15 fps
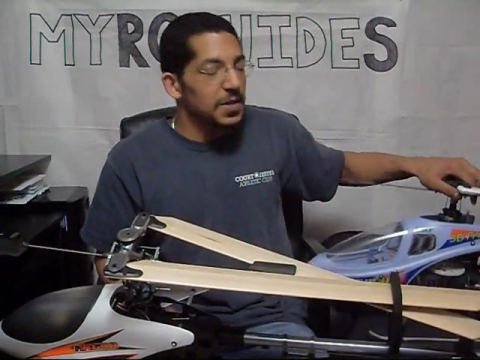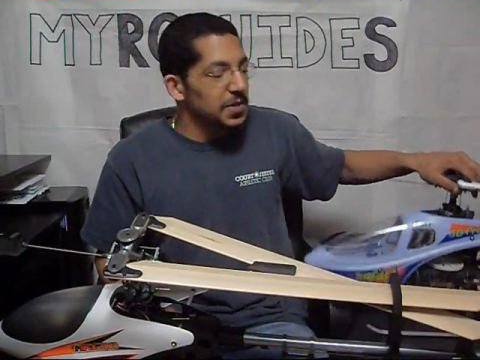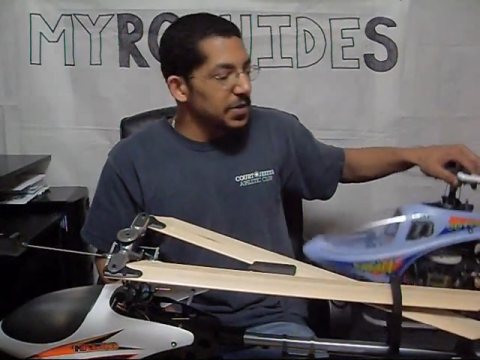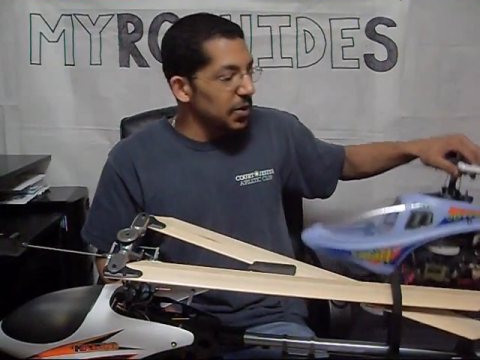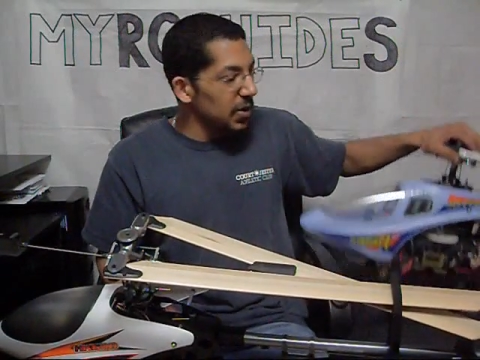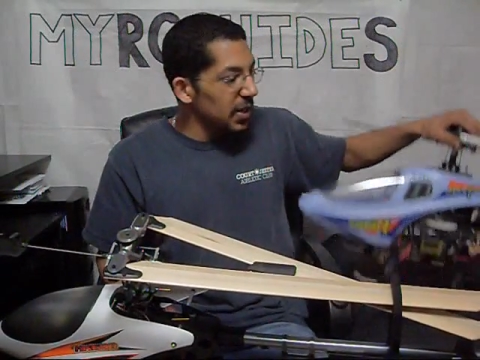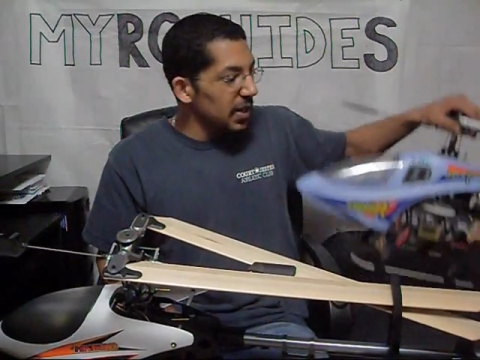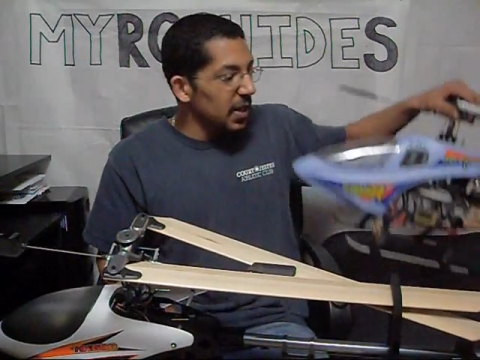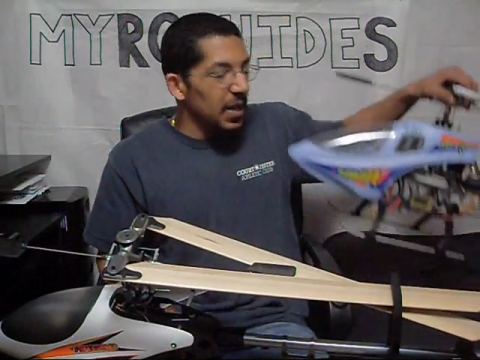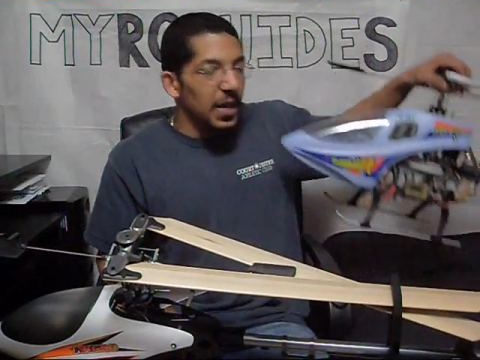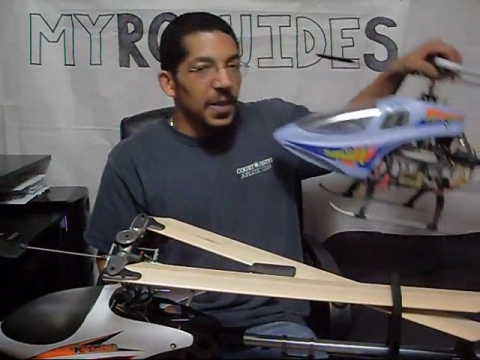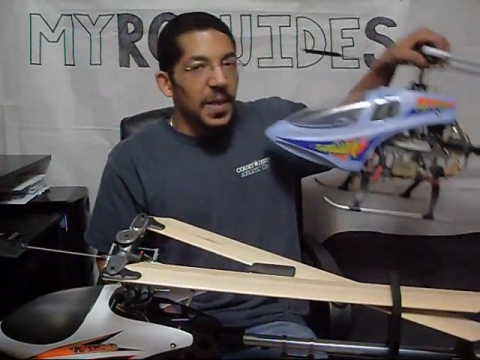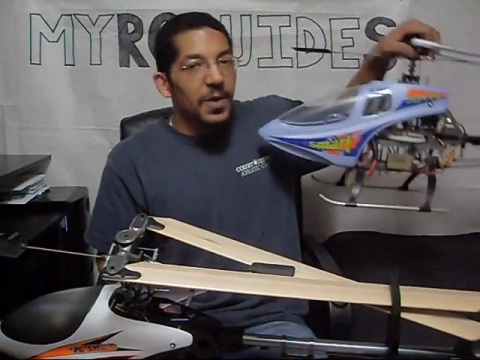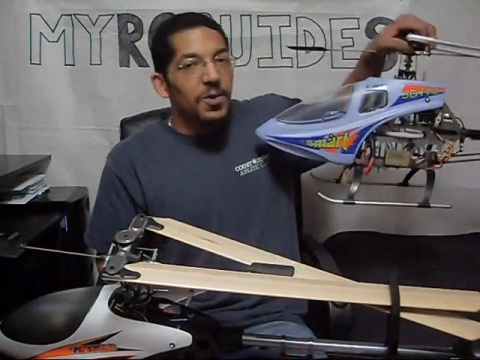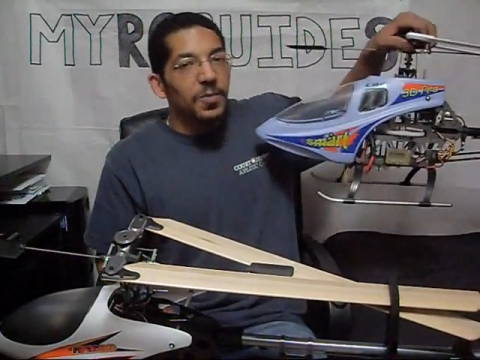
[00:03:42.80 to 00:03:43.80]
So
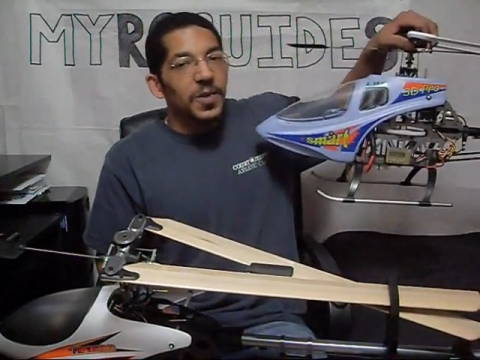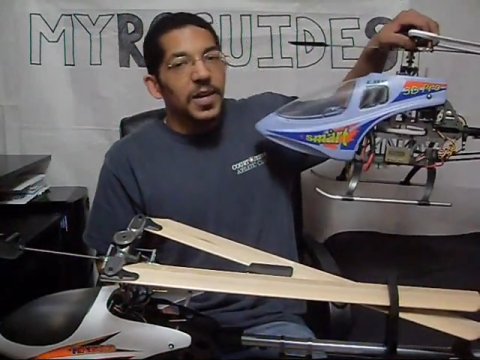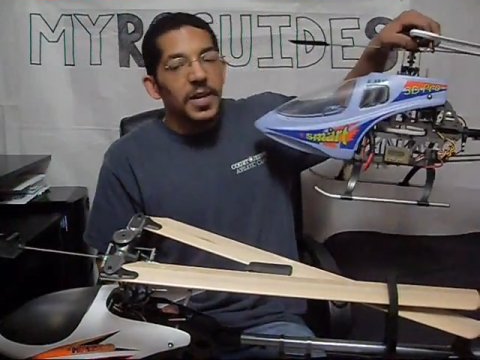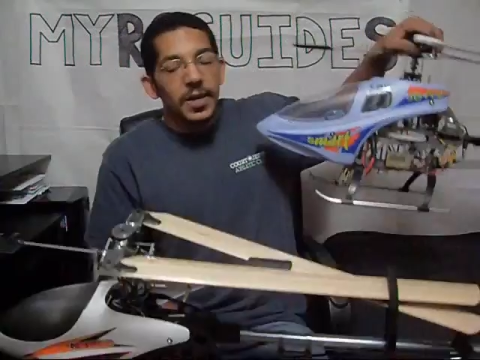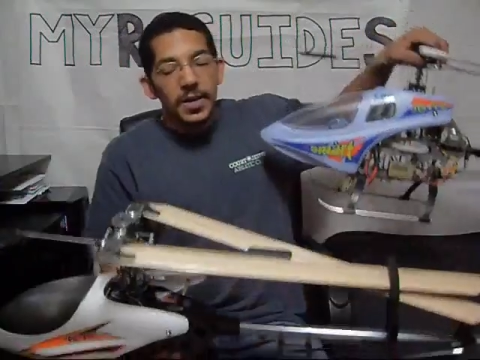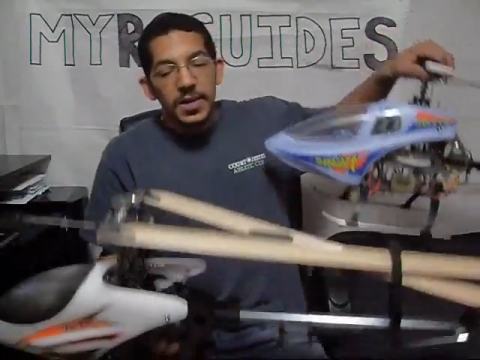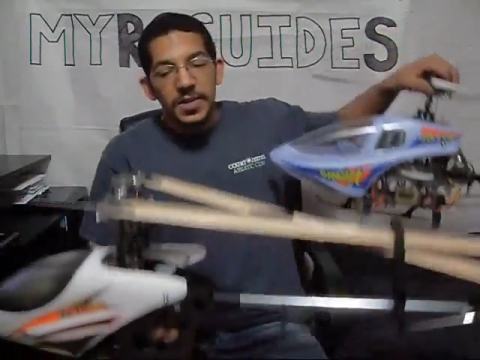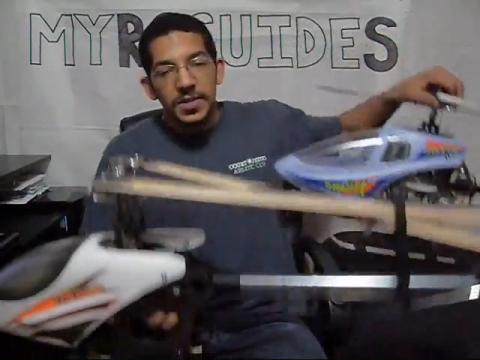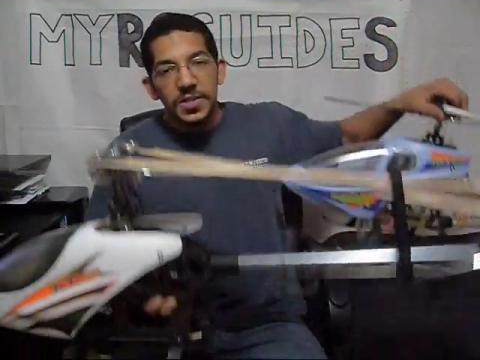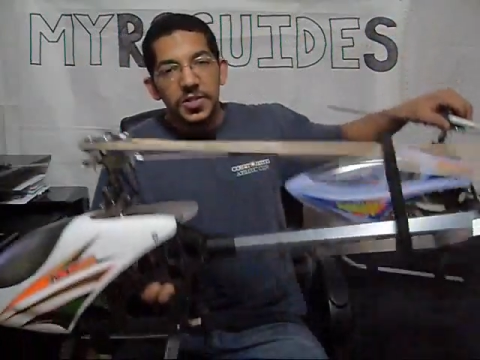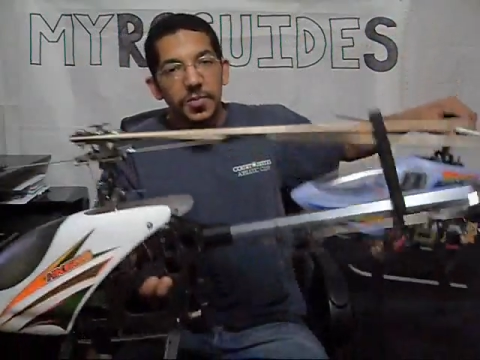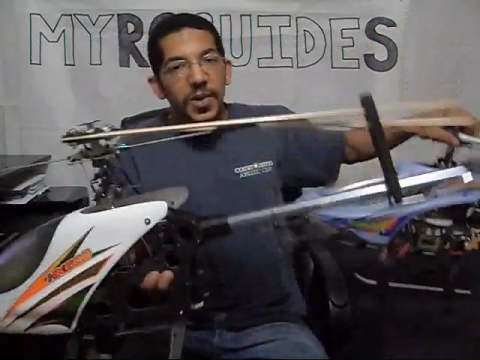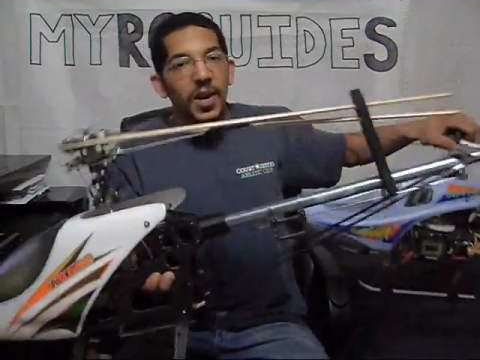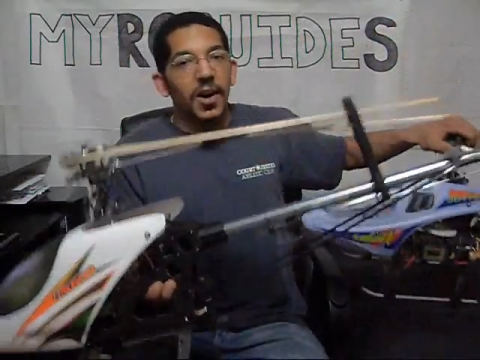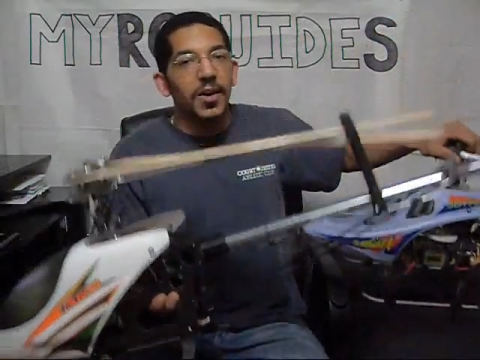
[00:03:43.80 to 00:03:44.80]
this would be
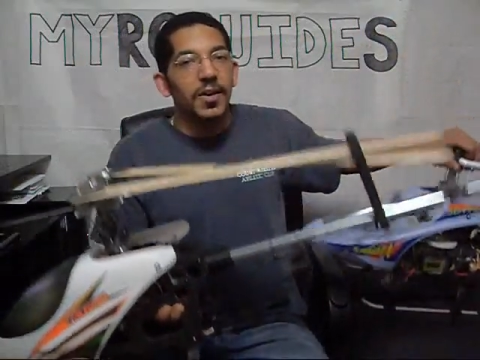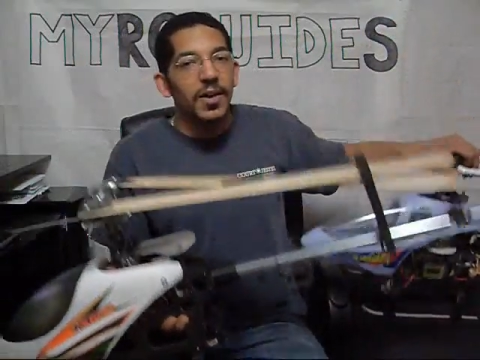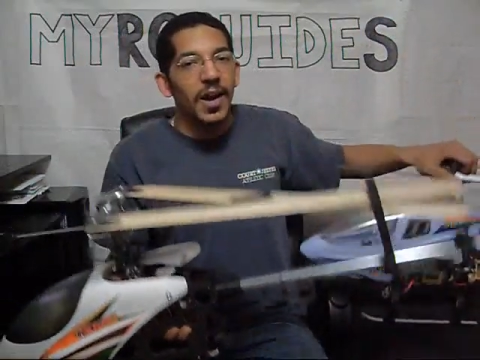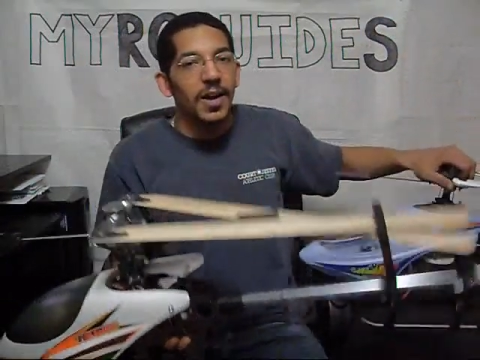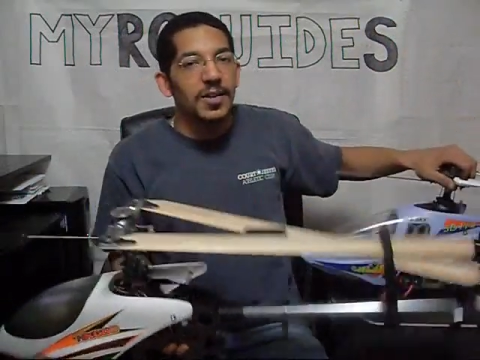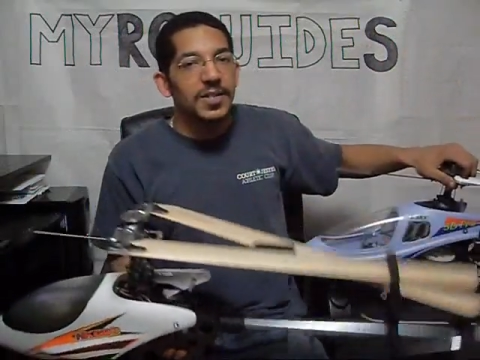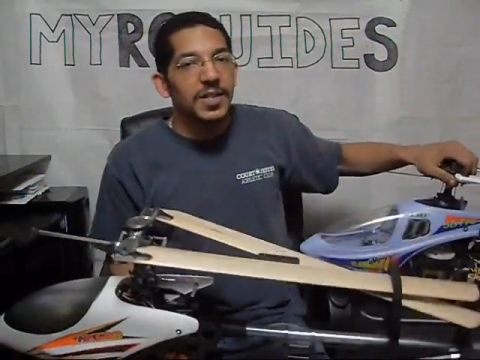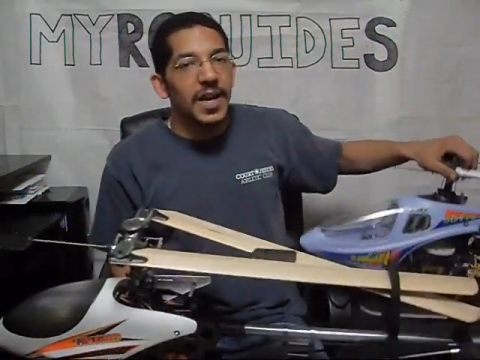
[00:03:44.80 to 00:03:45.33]
$100